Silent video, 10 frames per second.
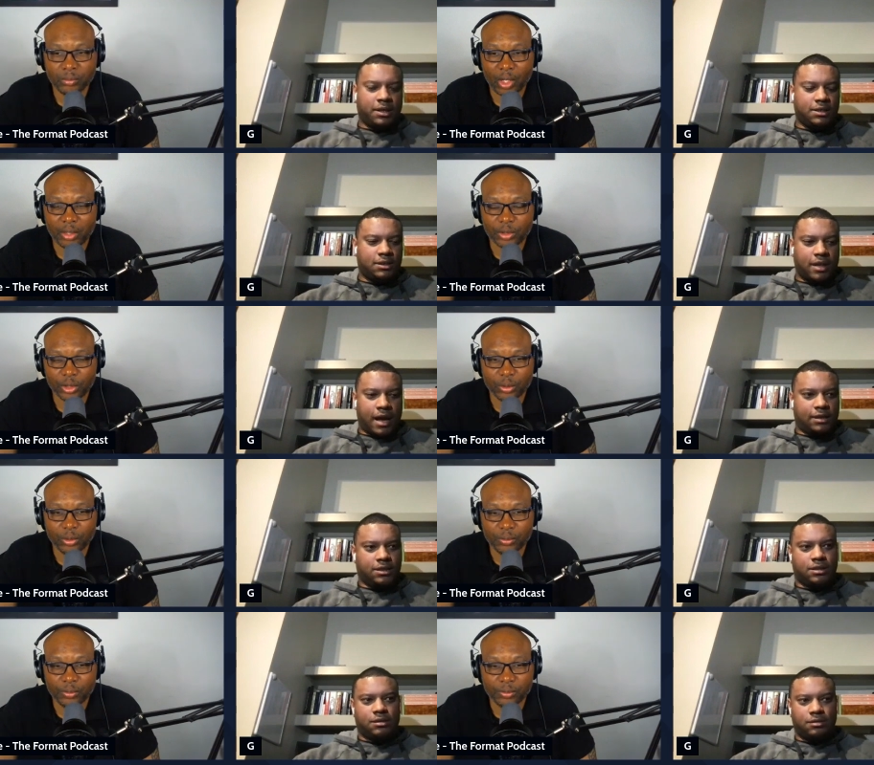Speaker 1: Absolutely.
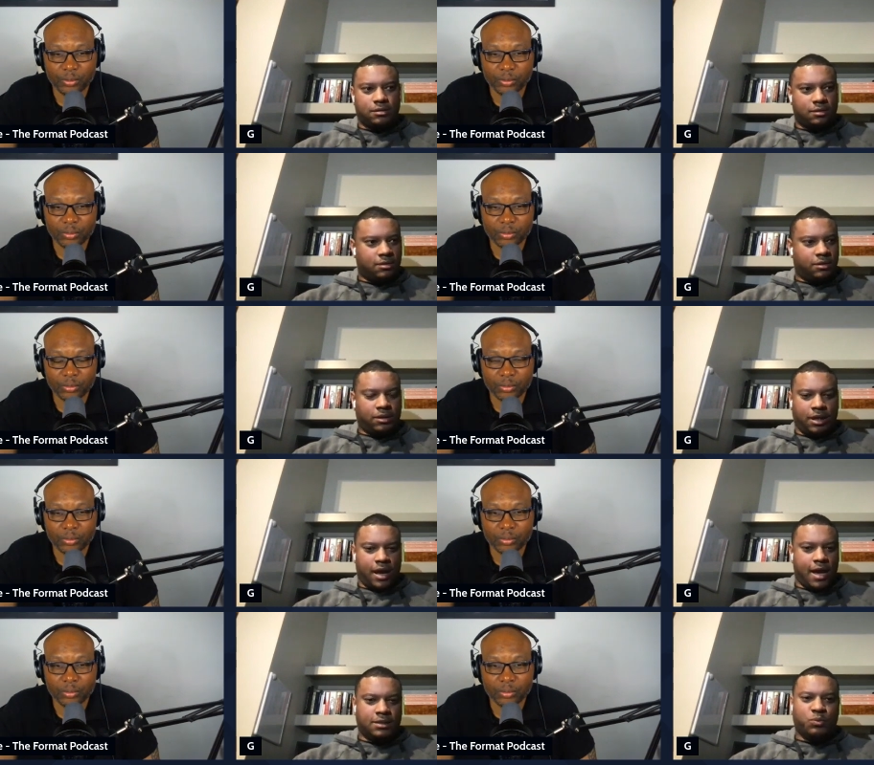I just,
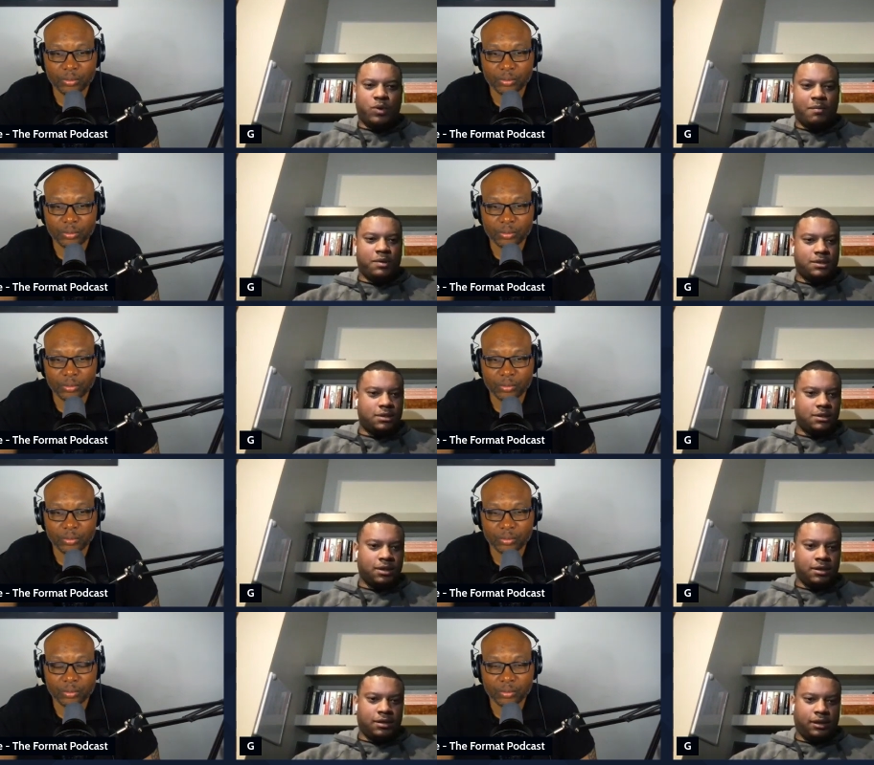he had some
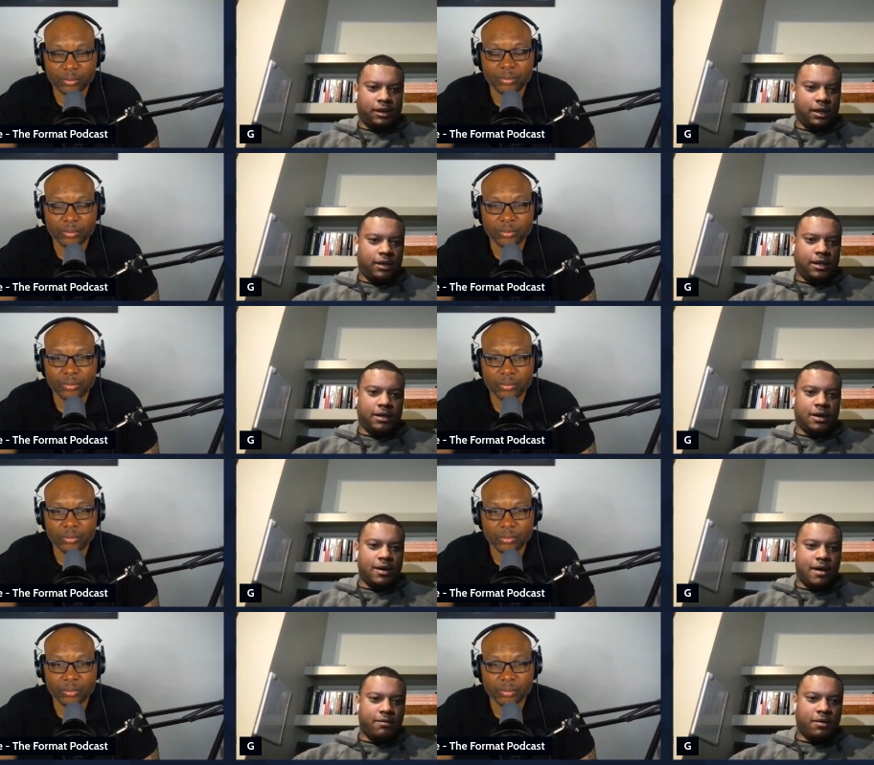weapons. They they
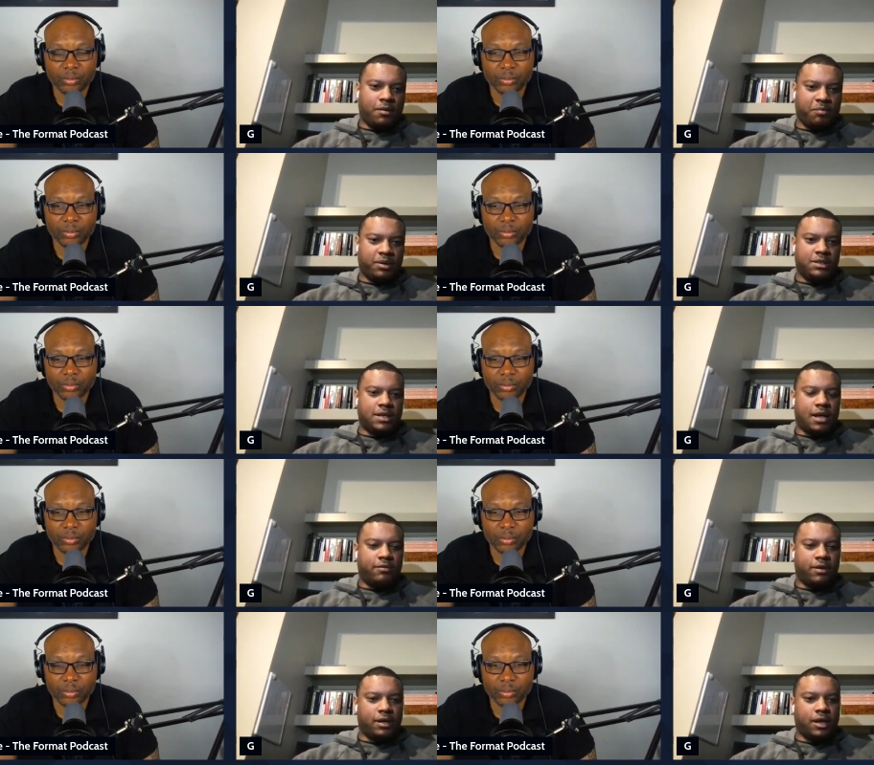now have a, a pretty
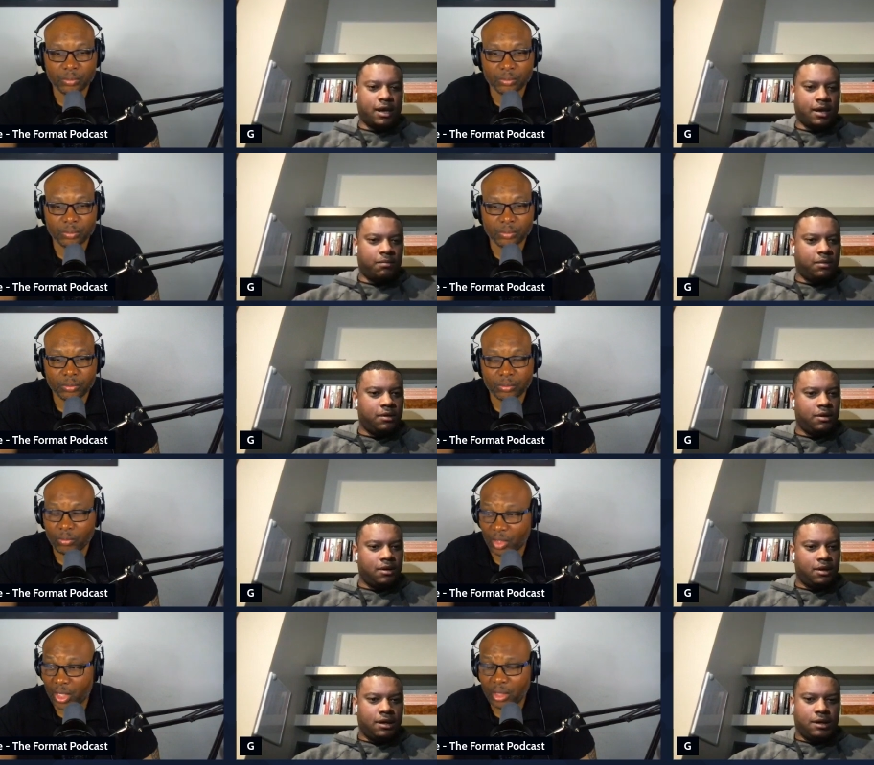solid running game.
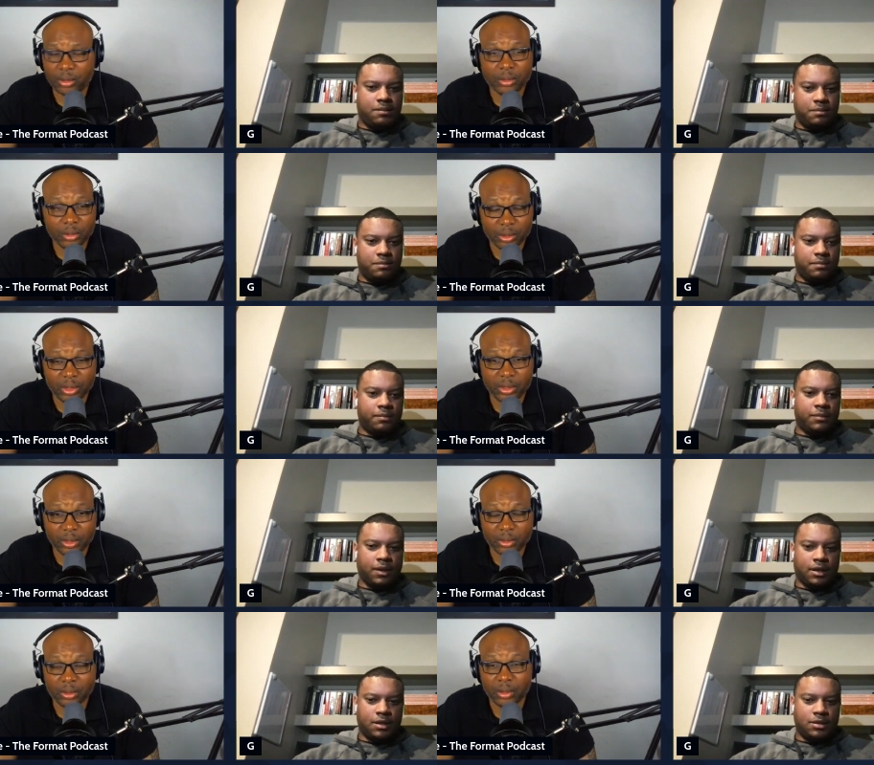
Speaker 2: Yeah, um, yeah, yeah.
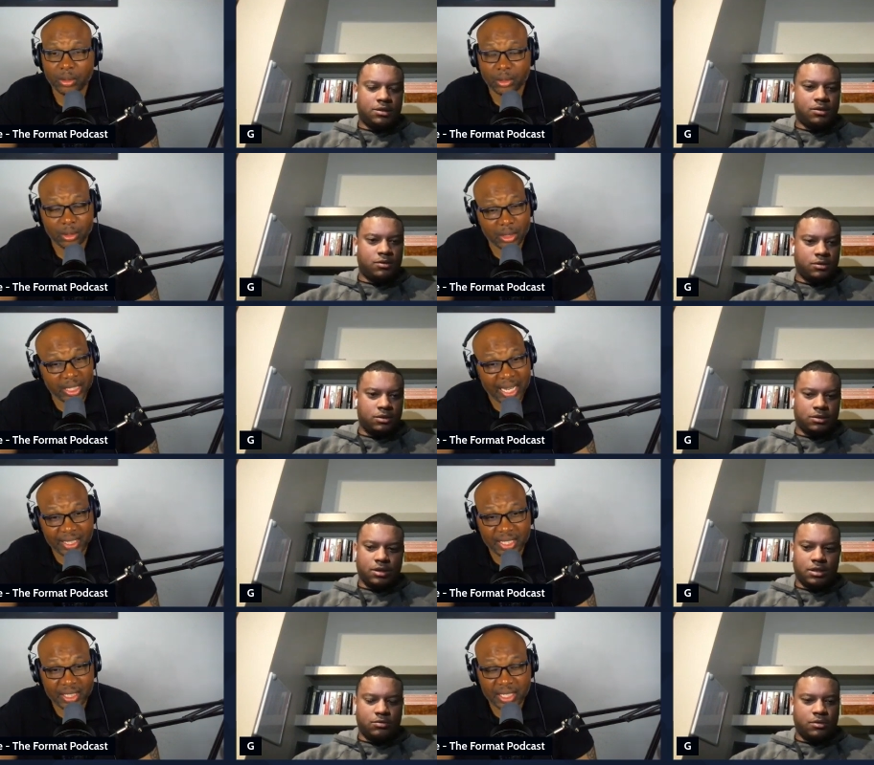And, and so you got
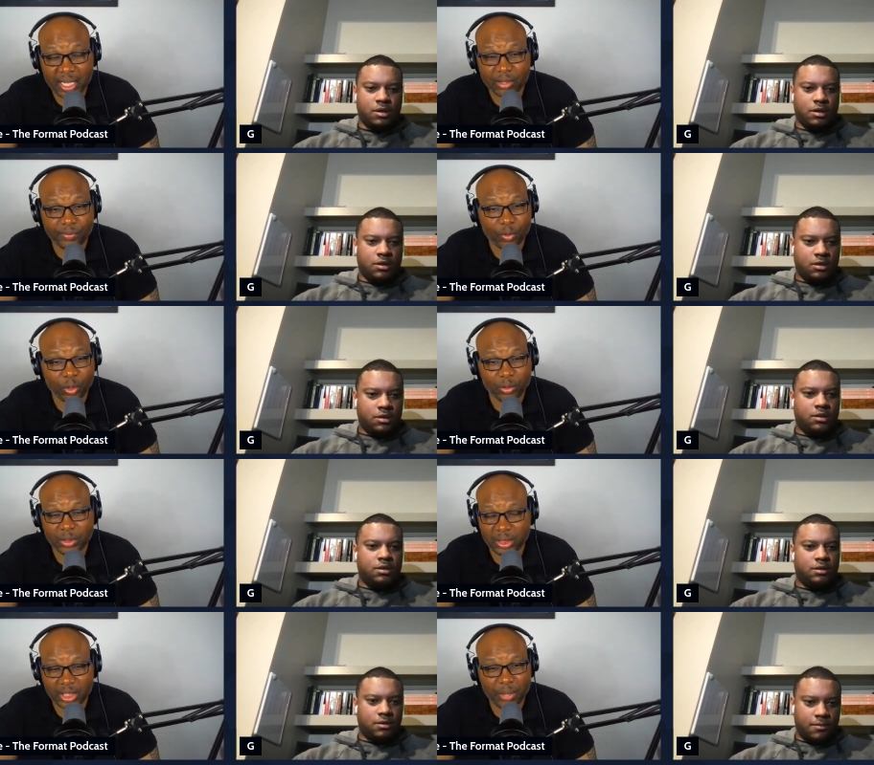so Keenan Allen for him,
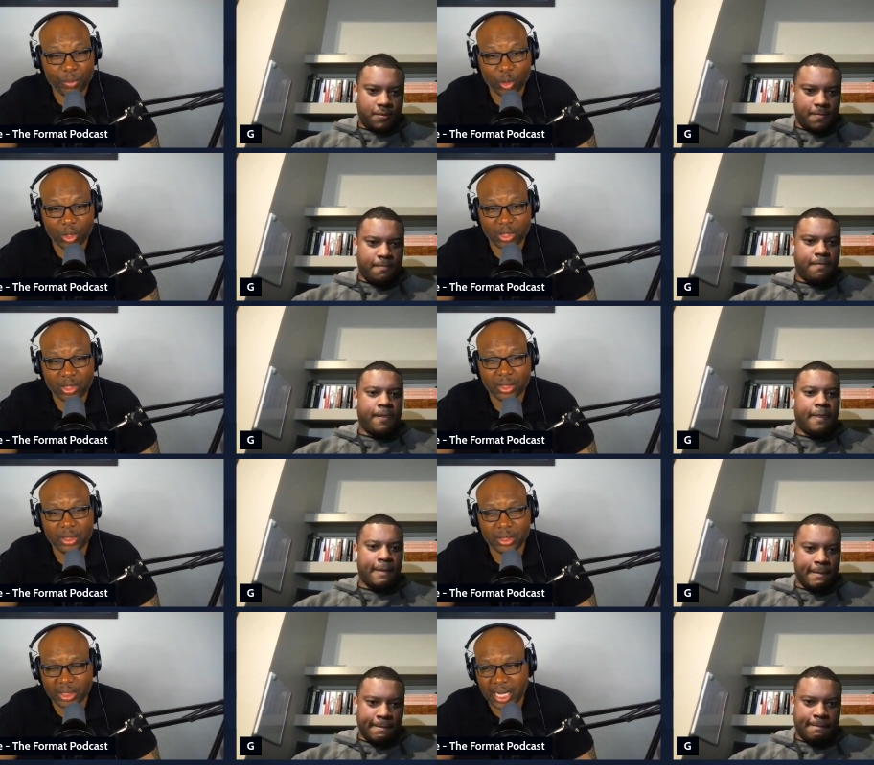DJ Moore.
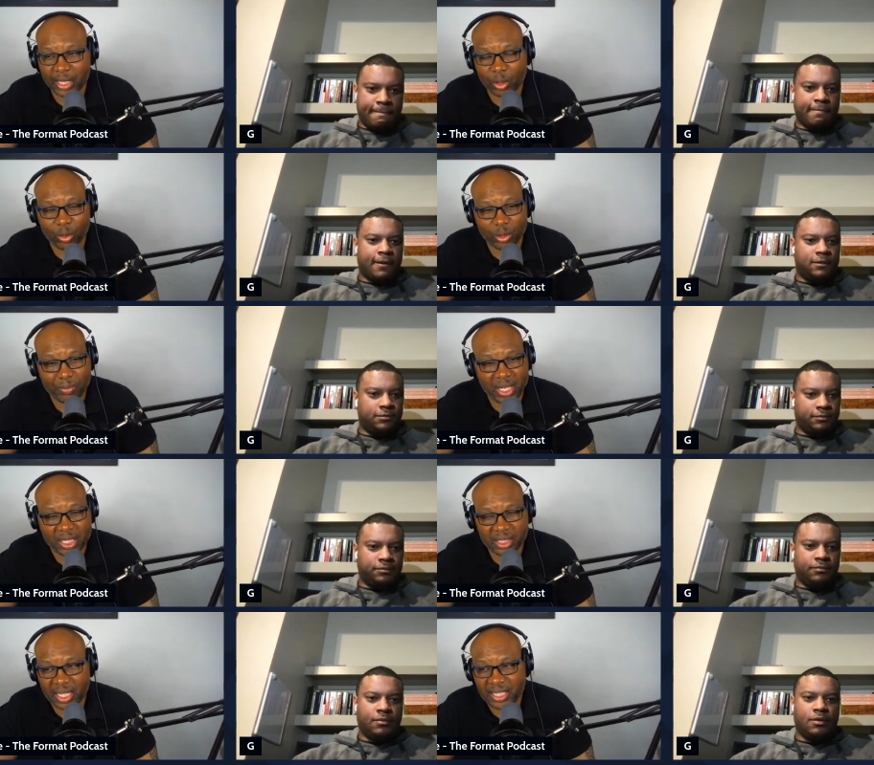You got Cole Kmet
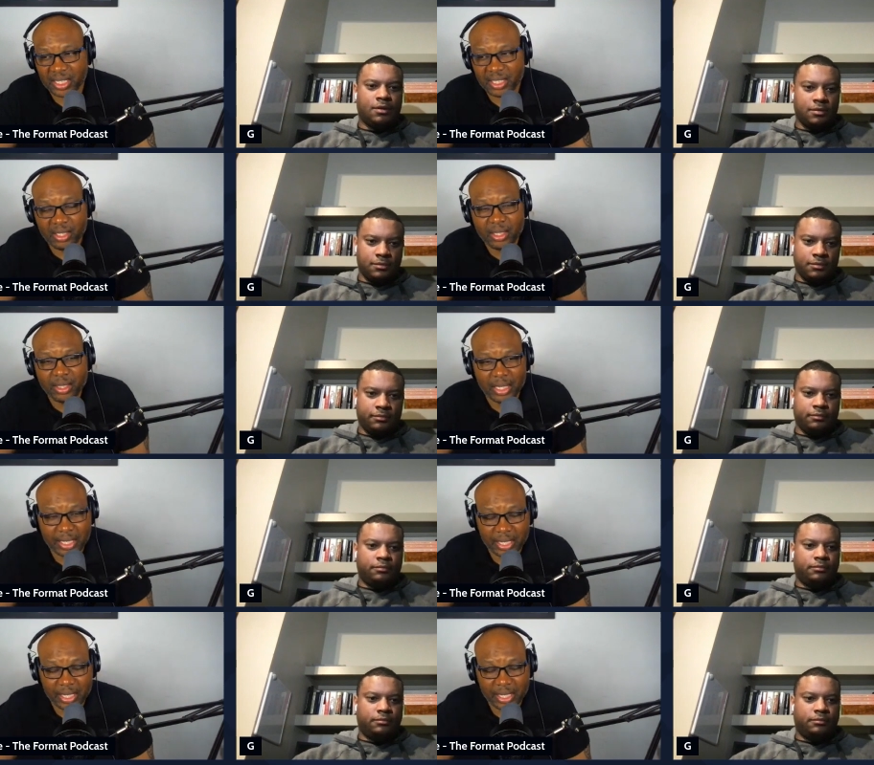at tight end and